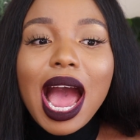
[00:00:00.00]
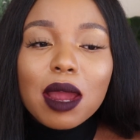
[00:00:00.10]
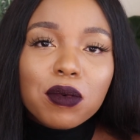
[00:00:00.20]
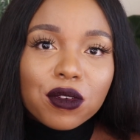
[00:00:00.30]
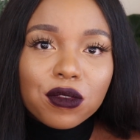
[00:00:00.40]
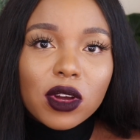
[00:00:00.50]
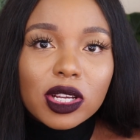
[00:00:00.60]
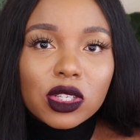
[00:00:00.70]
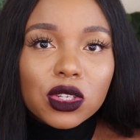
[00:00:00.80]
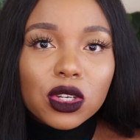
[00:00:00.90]
I
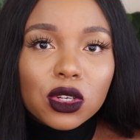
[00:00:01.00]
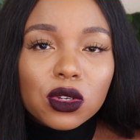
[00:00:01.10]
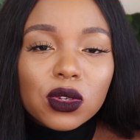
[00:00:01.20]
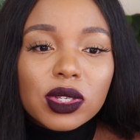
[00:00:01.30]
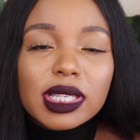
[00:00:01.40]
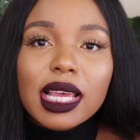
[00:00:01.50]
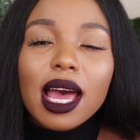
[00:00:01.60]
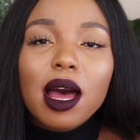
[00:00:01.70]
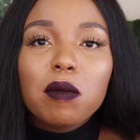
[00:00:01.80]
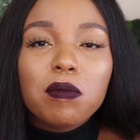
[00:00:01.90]
prefer to
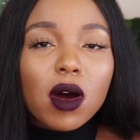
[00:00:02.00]
use a